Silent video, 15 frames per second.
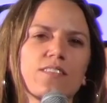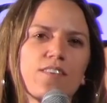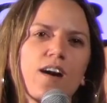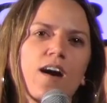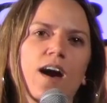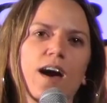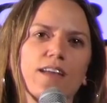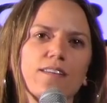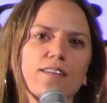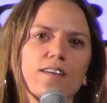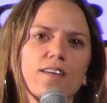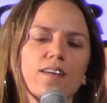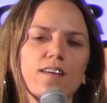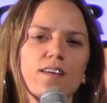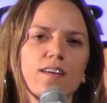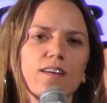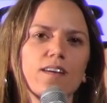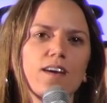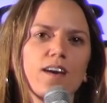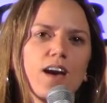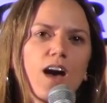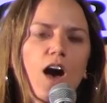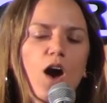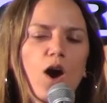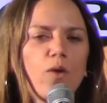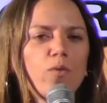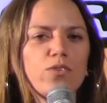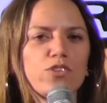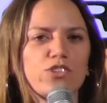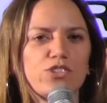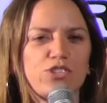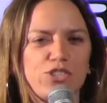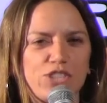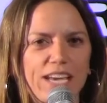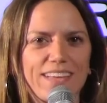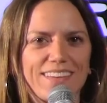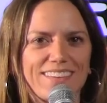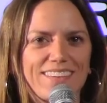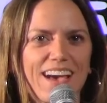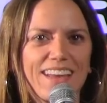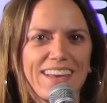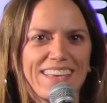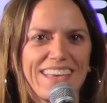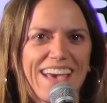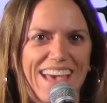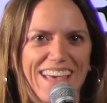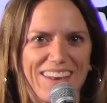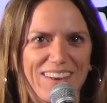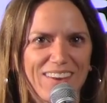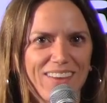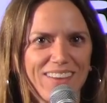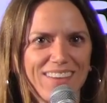thought? Oh shit, not again.